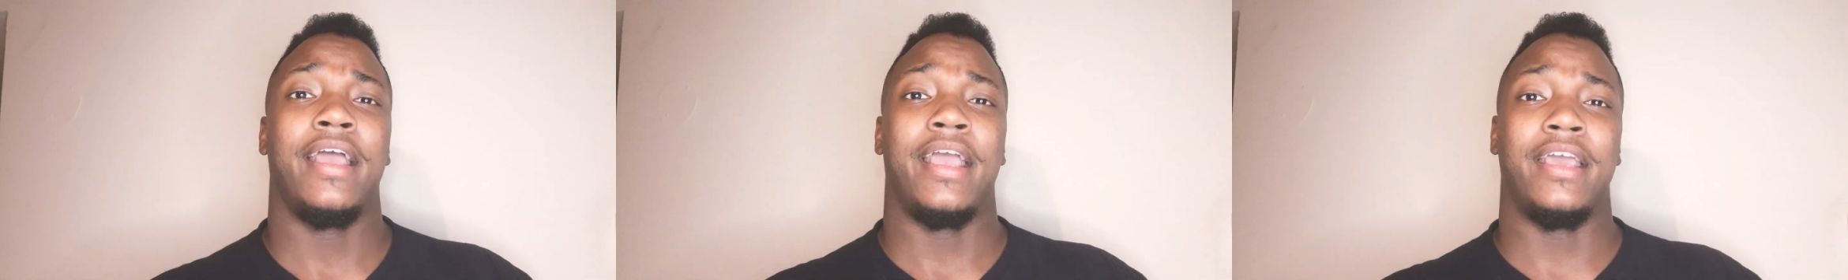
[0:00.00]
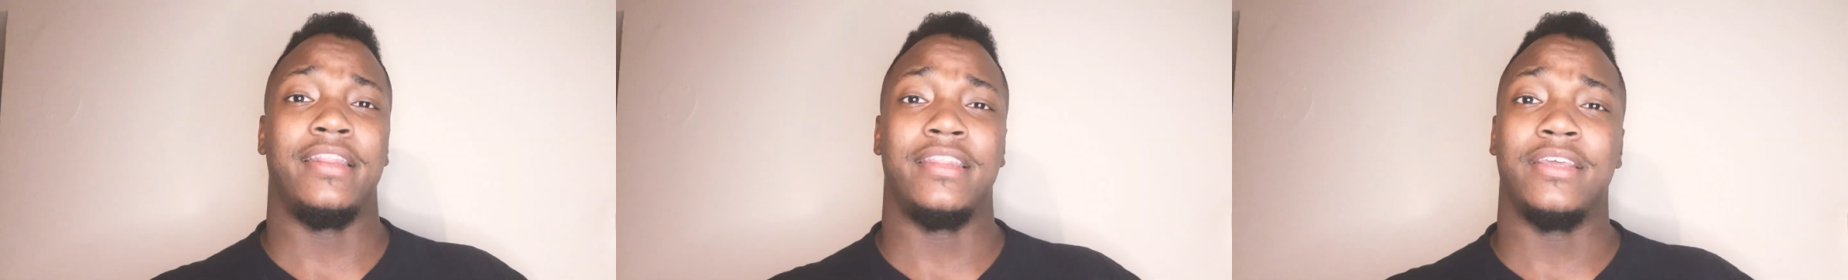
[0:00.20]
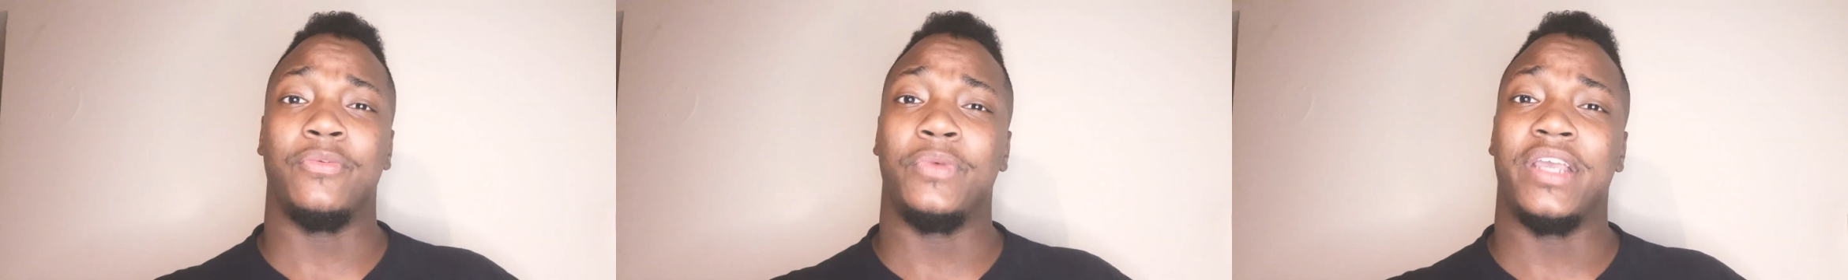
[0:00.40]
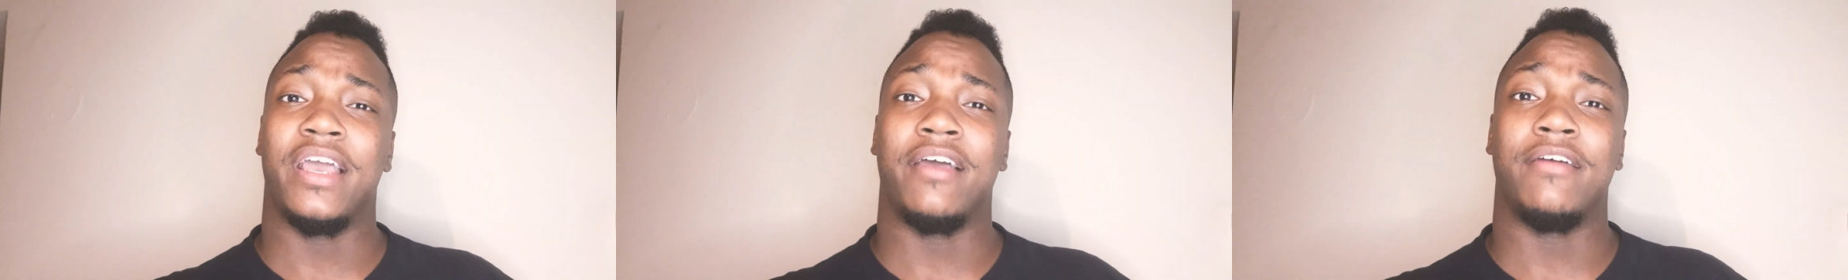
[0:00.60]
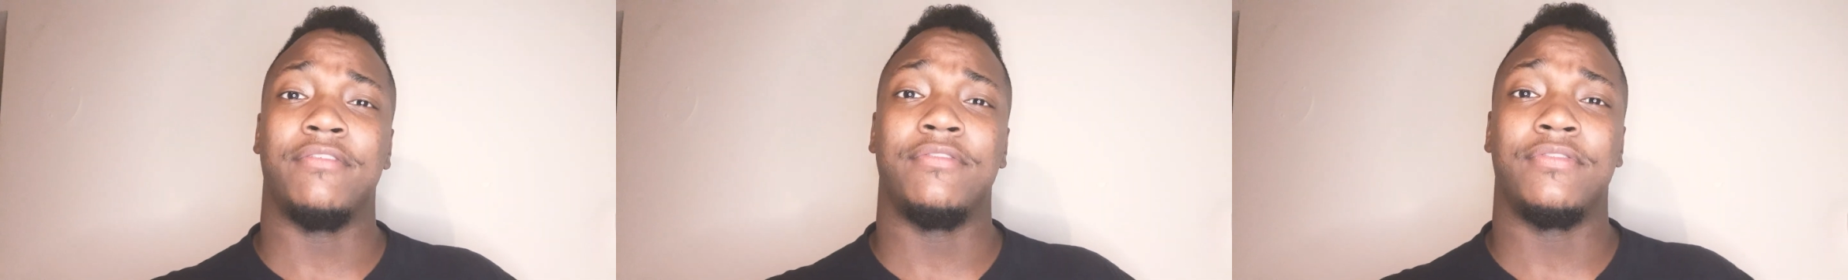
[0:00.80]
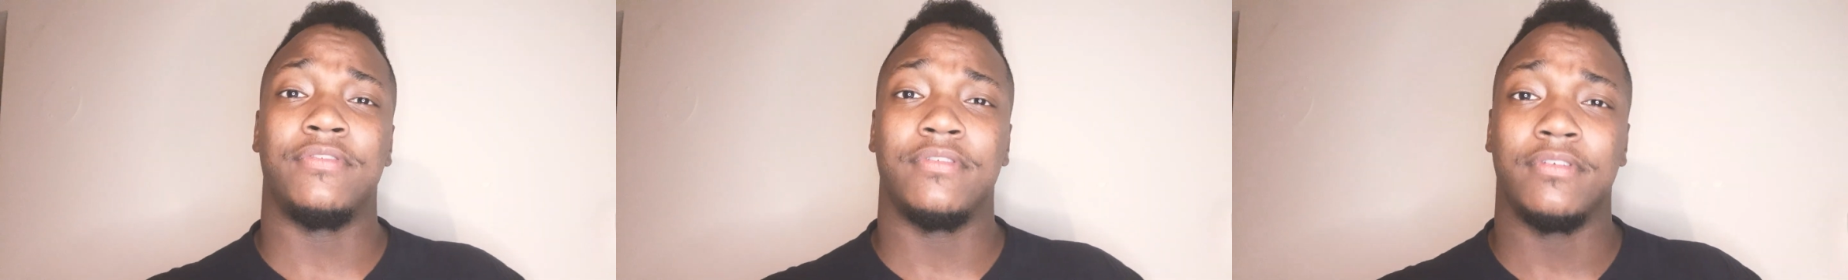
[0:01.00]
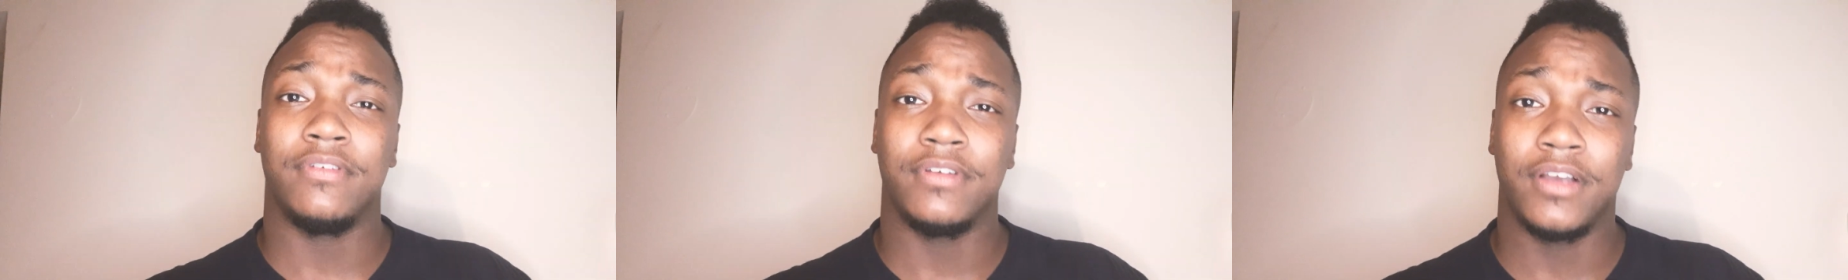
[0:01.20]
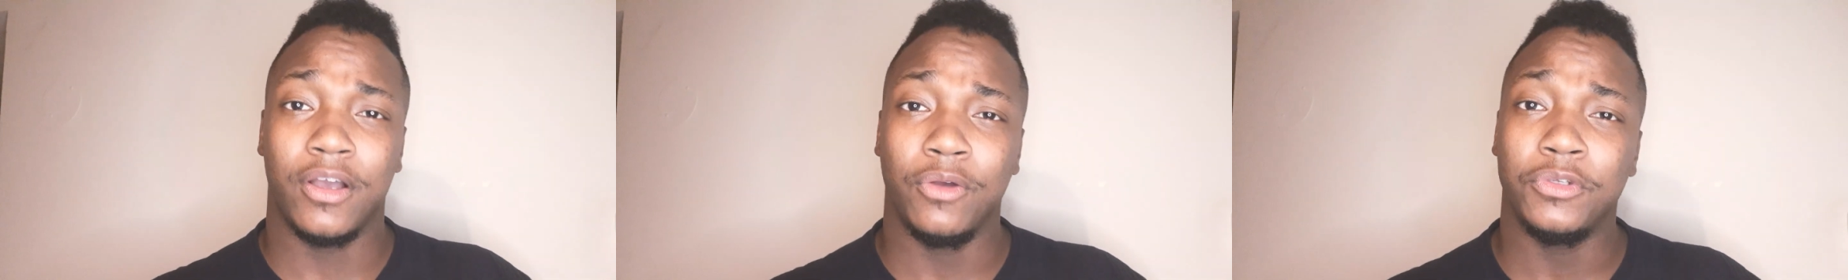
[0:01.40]
And then we have
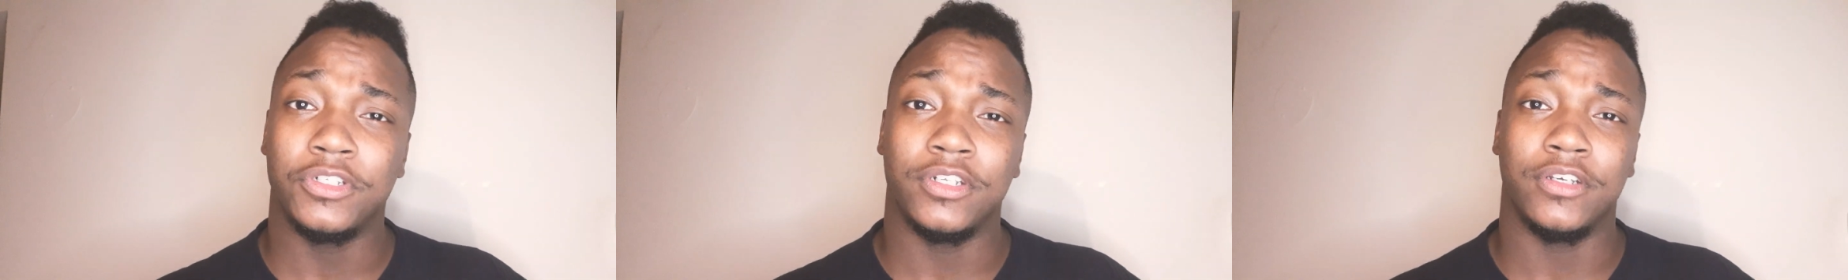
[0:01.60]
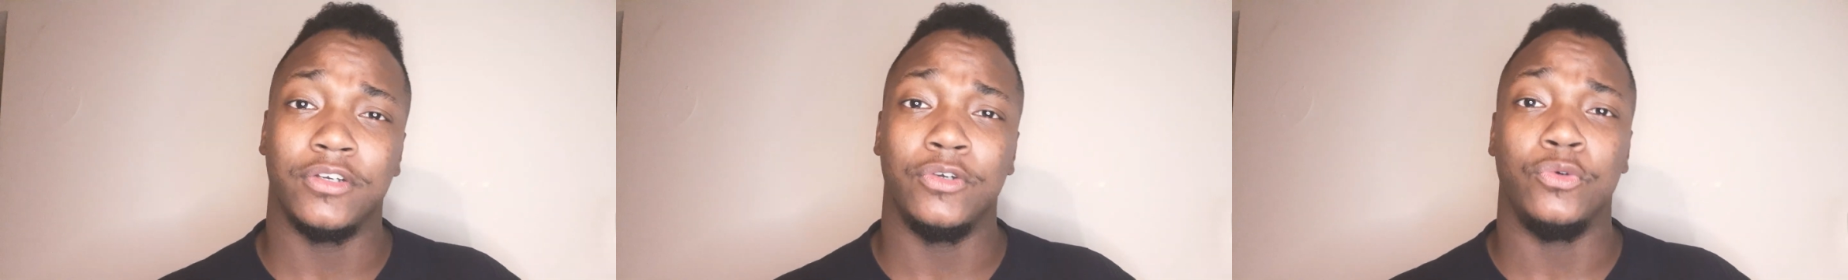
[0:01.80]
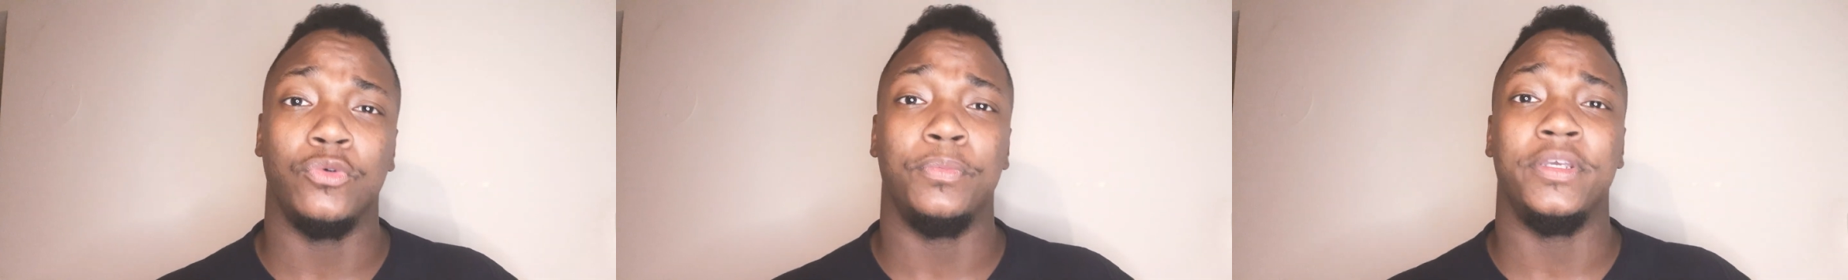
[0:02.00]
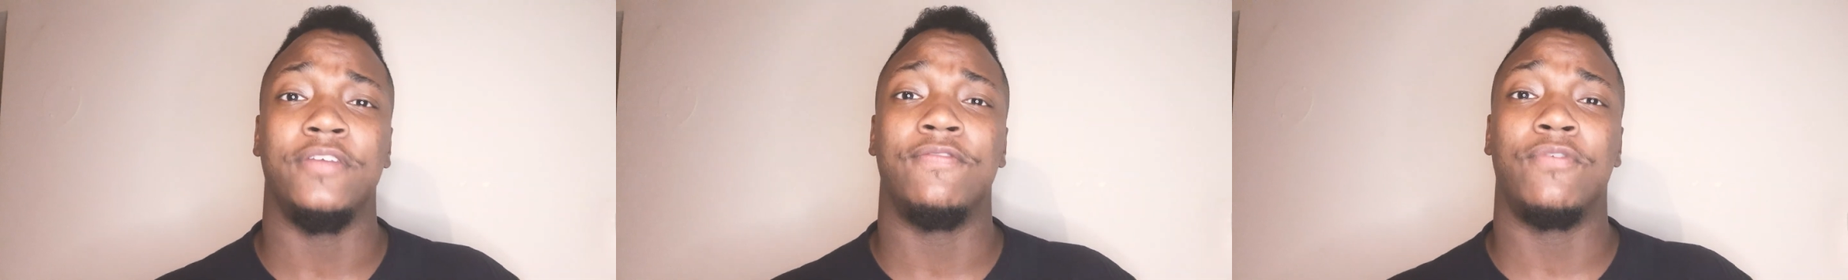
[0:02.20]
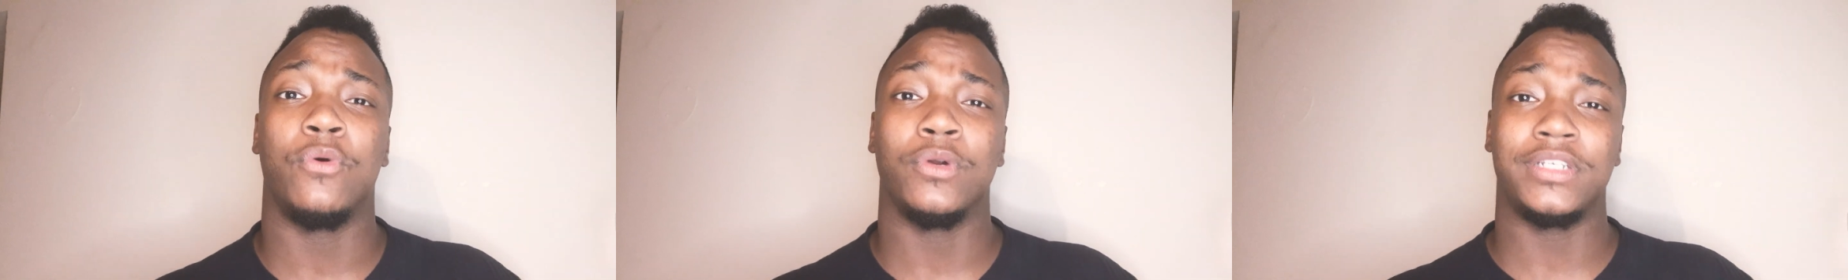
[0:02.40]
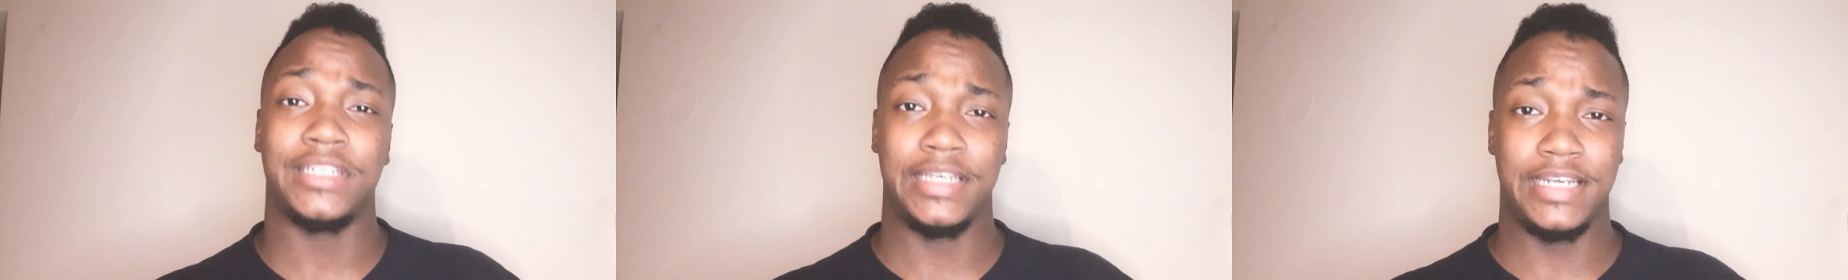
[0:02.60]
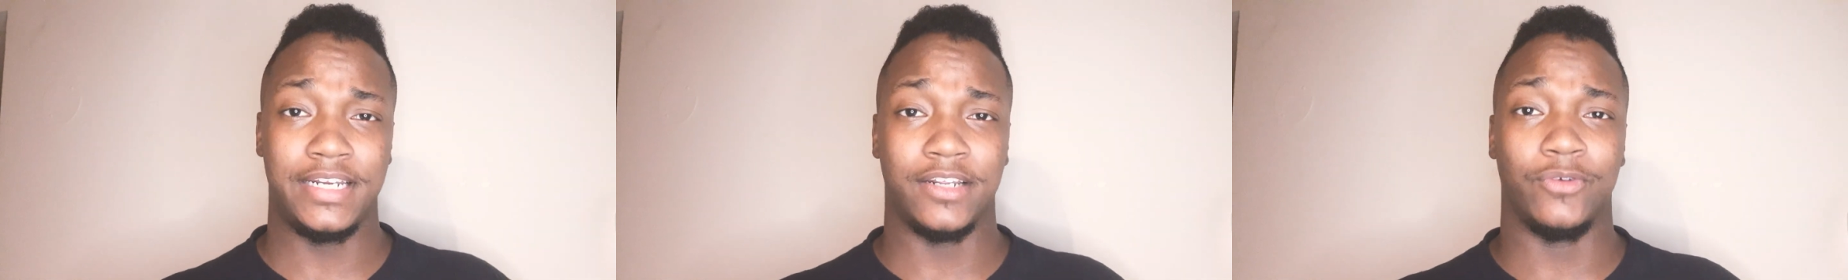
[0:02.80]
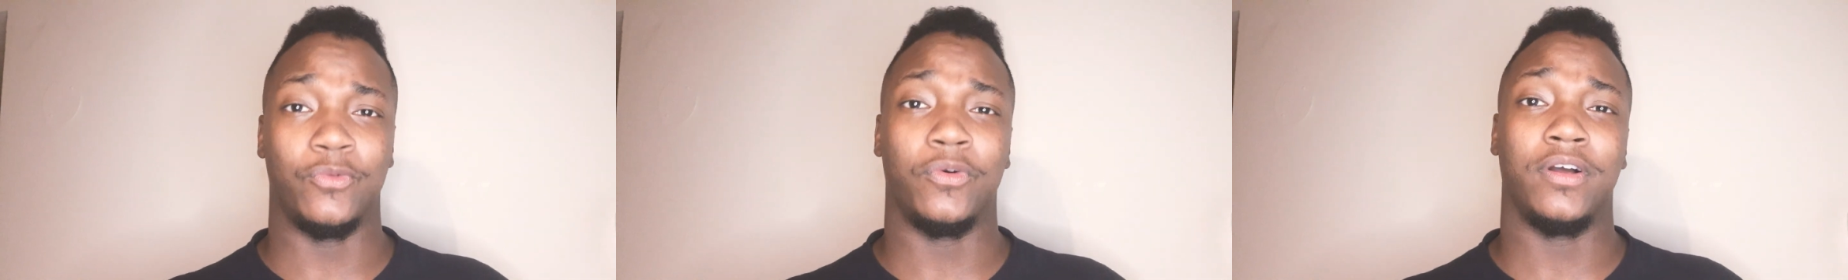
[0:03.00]
Costa, who will be
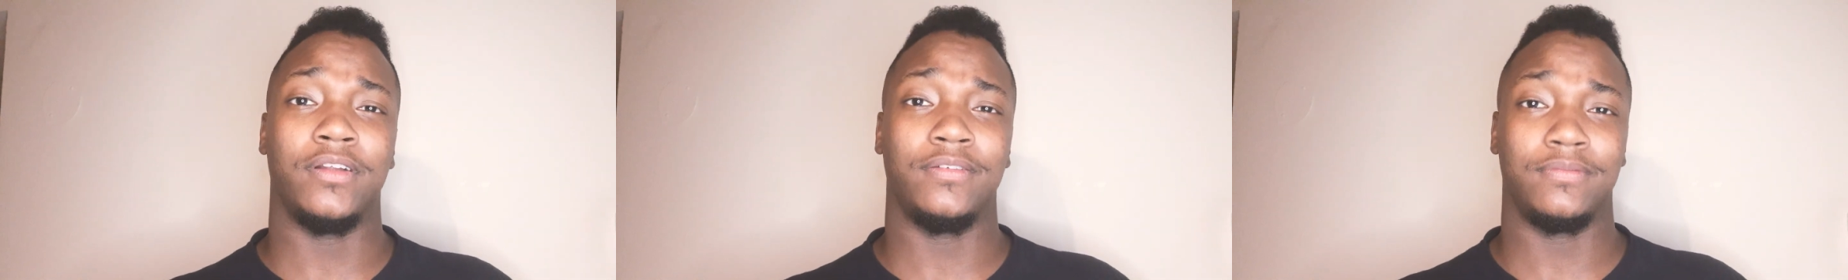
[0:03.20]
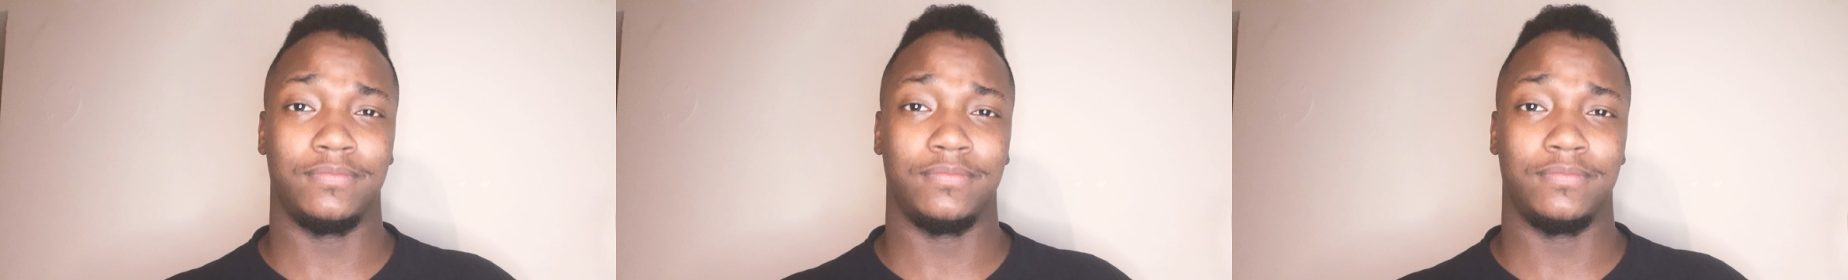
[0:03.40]
14-1.